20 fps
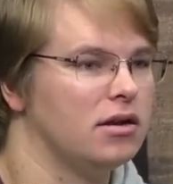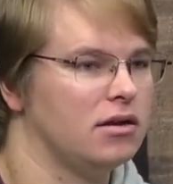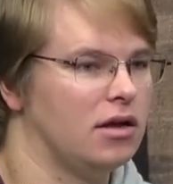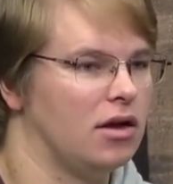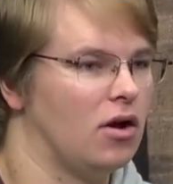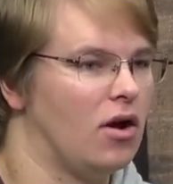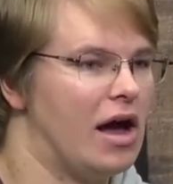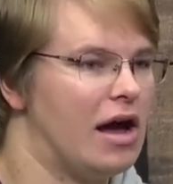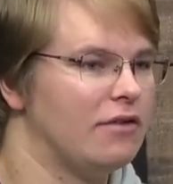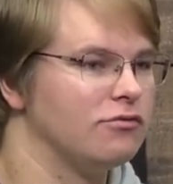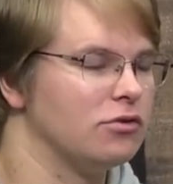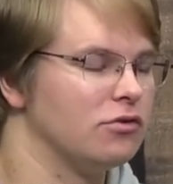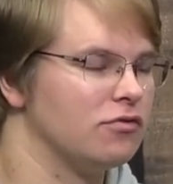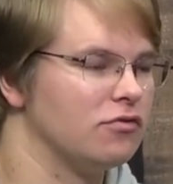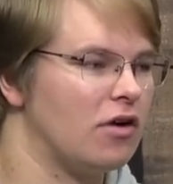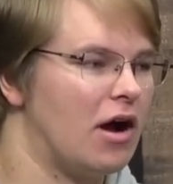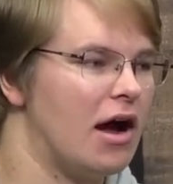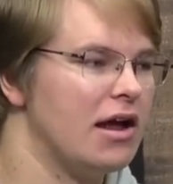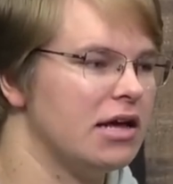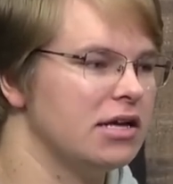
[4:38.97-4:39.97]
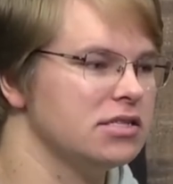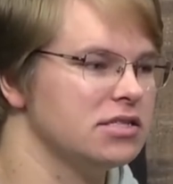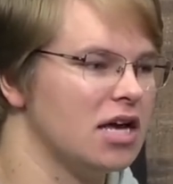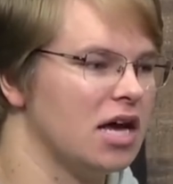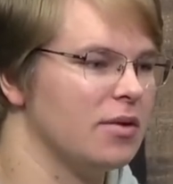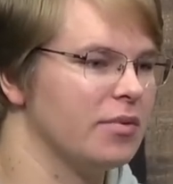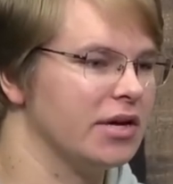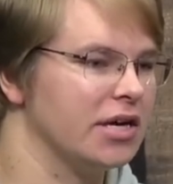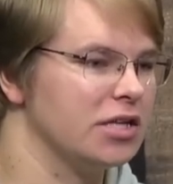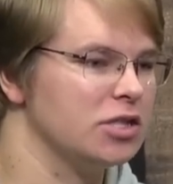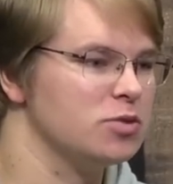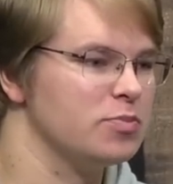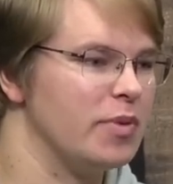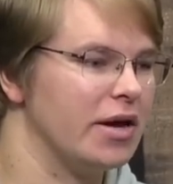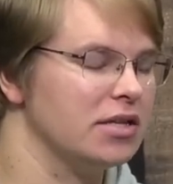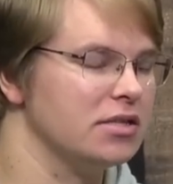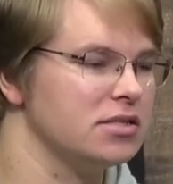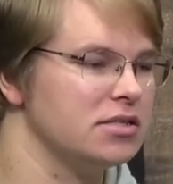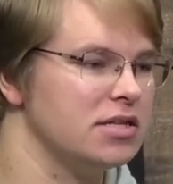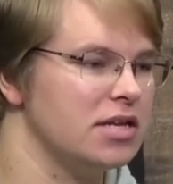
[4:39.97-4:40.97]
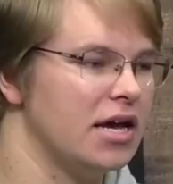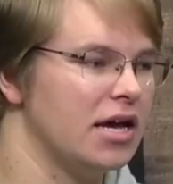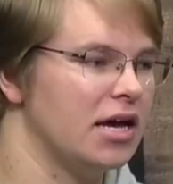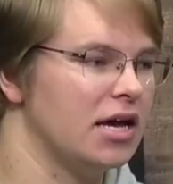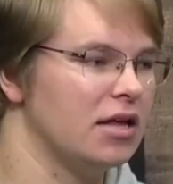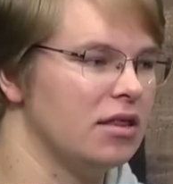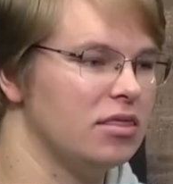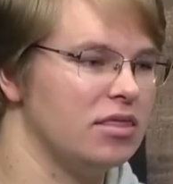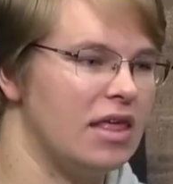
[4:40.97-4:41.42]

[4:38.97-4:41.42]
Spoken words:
after Friday's game against Penn State.